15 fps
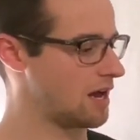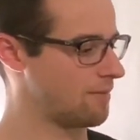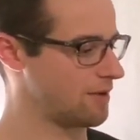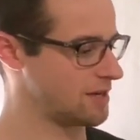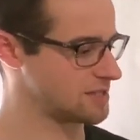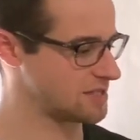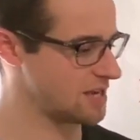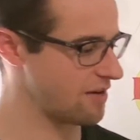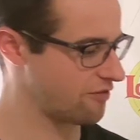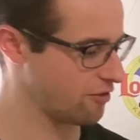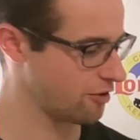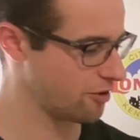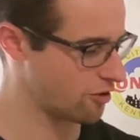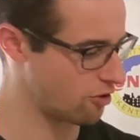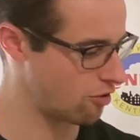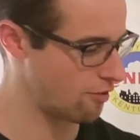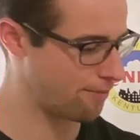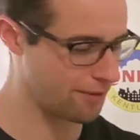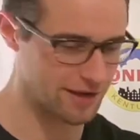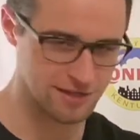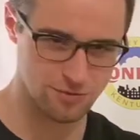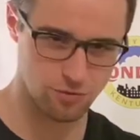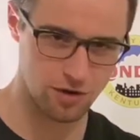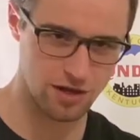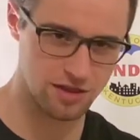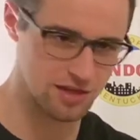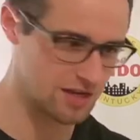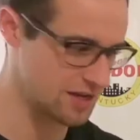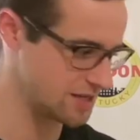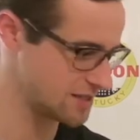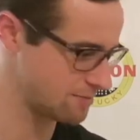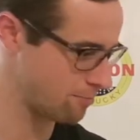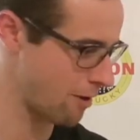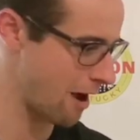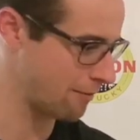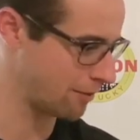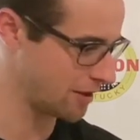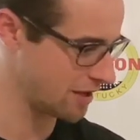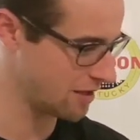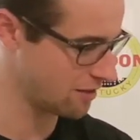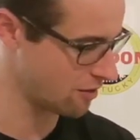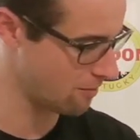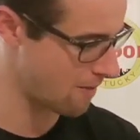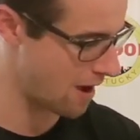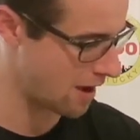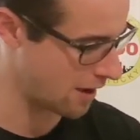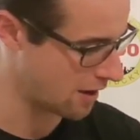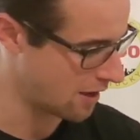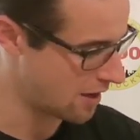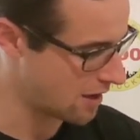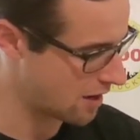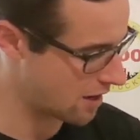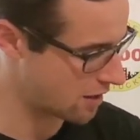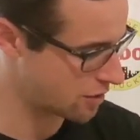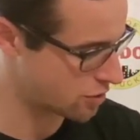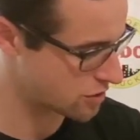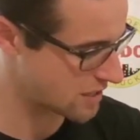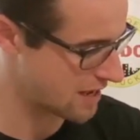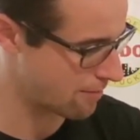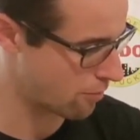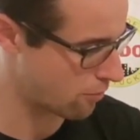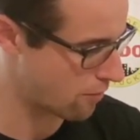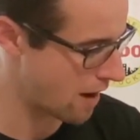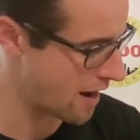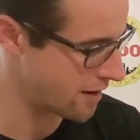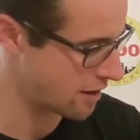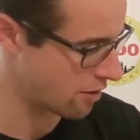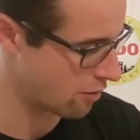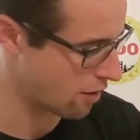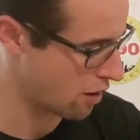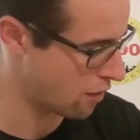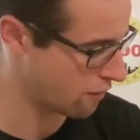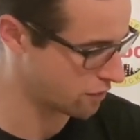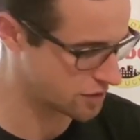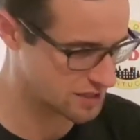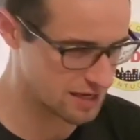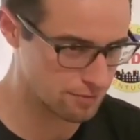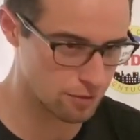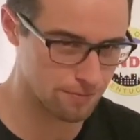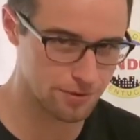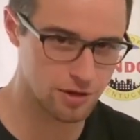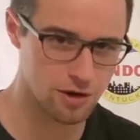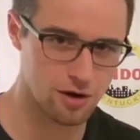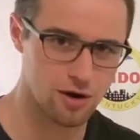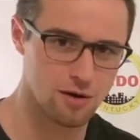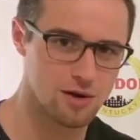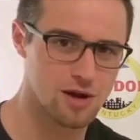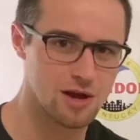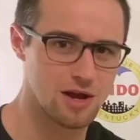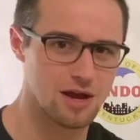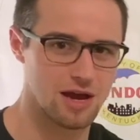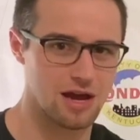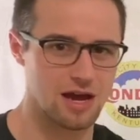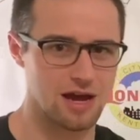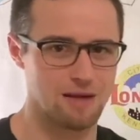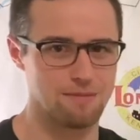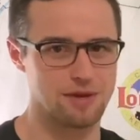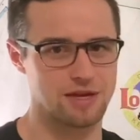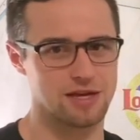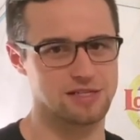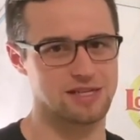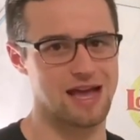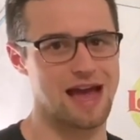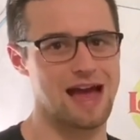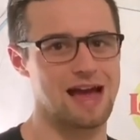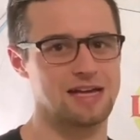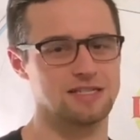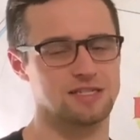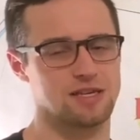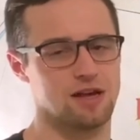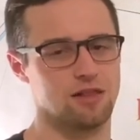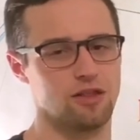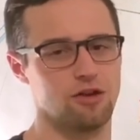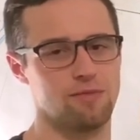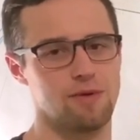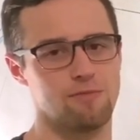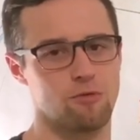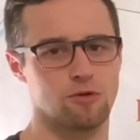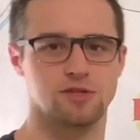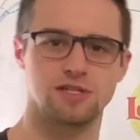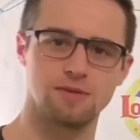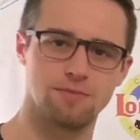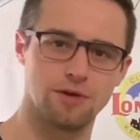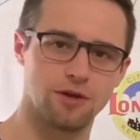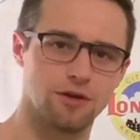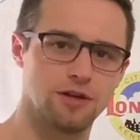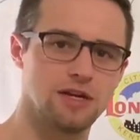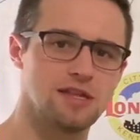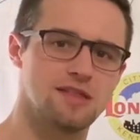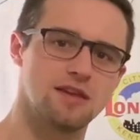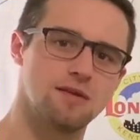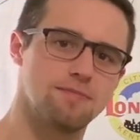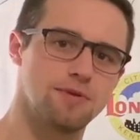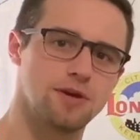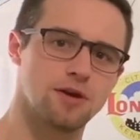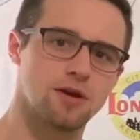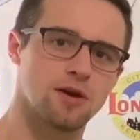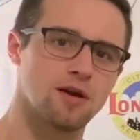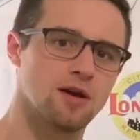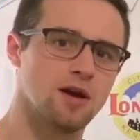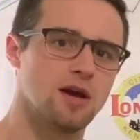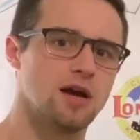it's definitely going to replace one of these, probably either my understable Rhino or overstable Pure, because it has a little bit more stability than a Pure,